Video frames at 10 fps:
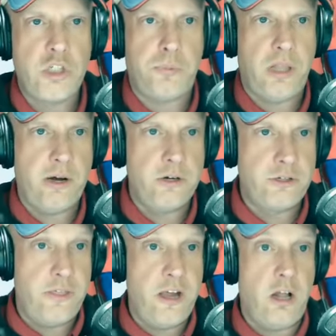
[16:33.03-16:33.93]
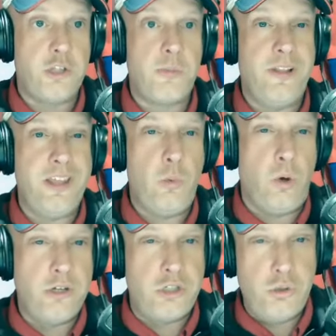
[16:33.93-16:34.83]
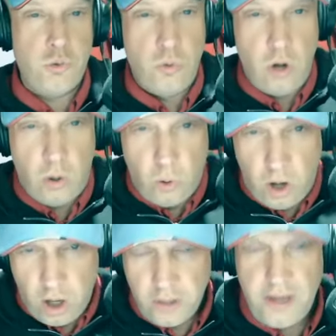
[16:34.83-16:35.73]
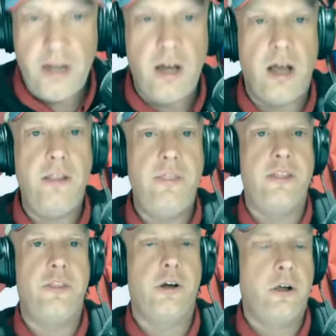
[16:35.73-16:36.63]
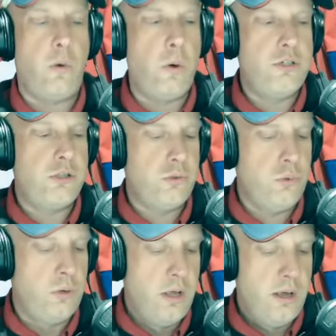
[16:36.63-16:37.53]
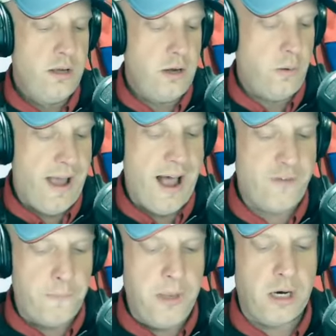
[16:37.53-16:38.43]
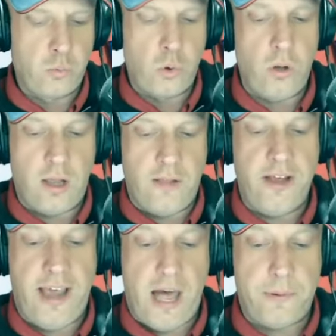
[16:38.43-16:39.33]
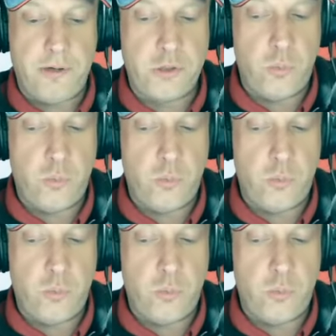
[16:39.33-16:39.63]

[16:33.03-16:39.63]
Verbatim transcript: Which players do they ultimately want to go all in on that they're going to, you know, have a bigger role on the Capitals?